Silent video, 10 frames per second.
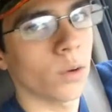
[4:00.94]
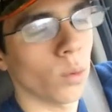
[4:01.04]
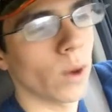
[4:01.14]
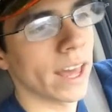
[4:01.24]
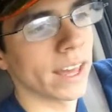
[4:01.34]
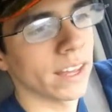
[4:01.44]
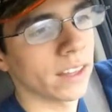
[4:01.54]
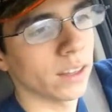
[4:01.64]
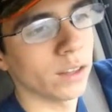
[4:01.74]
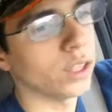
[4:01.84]
way,
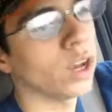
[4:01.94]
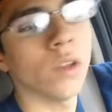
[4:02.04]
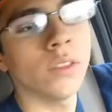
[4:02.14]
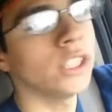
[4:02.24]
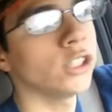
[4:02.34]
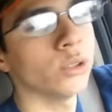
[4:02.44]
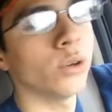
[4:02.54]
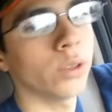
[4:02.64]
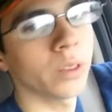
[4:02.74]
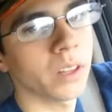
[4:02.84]
the only
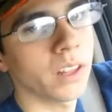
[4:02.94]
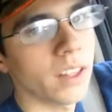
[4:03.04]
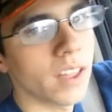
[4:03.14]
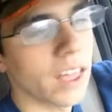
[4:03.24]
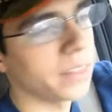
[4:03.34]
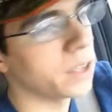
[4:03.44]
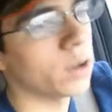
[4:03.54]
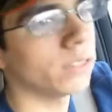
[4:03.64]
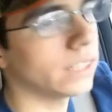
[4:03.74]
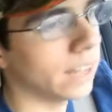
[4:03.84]
truth, and the
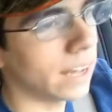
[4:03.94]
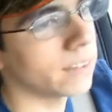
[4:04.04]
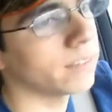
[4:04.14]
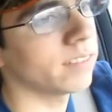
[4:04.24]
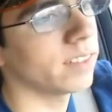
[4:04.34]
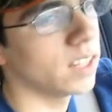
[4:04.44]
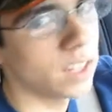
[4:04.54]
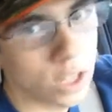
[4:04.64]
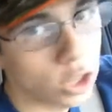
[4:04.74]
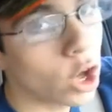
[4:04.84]
only
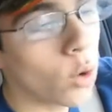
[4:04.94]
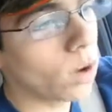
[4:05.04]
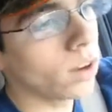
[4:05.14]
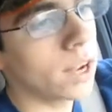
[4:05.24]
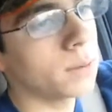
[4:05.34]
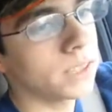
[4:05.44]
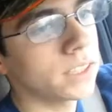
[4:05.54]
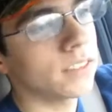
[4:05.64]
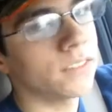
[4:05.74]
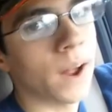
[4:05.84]
life. No one comes to
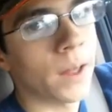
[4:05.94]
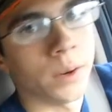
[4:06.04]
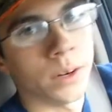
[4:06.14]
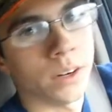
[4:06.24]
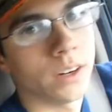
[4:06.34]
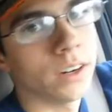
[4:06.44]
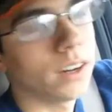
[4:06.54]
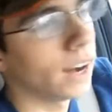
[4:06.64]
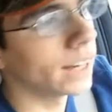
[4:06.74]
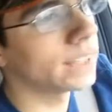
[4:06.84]
the Father
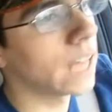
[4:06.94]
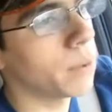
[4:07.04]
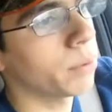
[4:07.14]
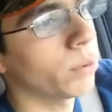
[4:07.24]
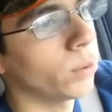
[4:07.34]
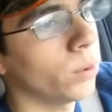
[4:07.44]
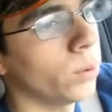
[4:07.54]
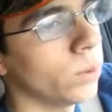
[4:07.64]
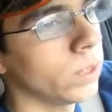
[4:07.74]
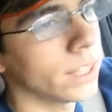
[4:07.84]
except through
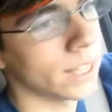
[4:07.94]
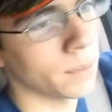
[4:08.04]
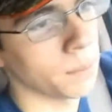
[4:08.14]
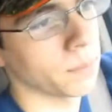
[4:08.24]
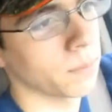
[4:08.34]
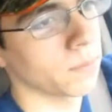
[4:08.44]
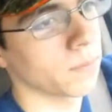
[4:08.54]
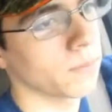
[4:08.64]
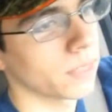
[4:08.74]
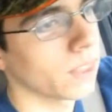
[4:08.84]

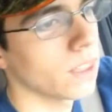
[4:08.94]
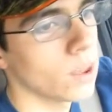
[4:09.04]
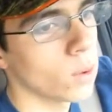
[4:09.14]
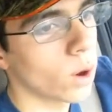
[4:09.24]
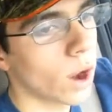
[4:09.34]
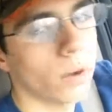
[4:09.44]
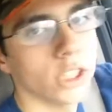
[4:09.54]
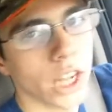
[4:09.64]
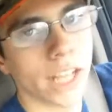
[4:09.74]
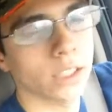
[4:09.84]
Him. I want
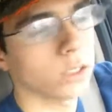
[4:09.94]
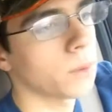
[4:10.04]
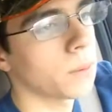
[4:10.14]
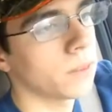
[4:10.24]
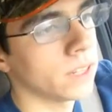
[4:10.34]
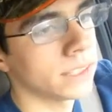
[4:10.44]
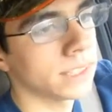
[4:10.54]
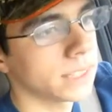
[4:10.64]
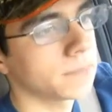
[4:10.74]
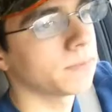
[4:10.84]
you guys to remember
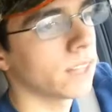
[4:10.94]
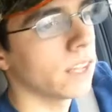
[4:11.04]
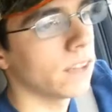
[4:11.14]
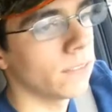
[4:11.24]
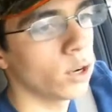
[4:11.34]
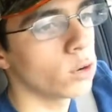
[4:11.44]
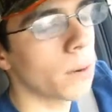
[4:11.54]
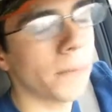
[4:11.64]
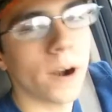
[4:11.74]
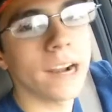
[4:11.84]
this. If you don't
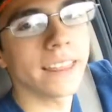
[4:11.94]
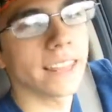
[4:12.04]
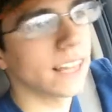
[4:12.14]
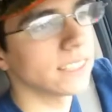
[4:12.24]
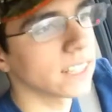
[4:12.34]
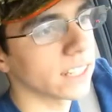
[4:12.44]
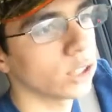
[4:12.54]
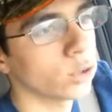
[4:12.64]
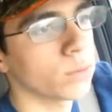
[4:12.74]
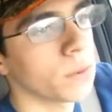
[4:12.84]
remember anything I say,
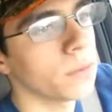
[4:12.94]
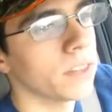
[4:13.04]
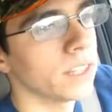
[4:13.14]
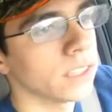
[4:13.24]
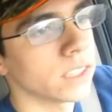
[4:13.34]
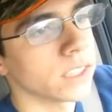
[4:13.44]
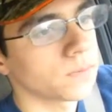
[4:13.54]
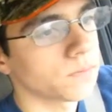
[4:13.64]
just remember this.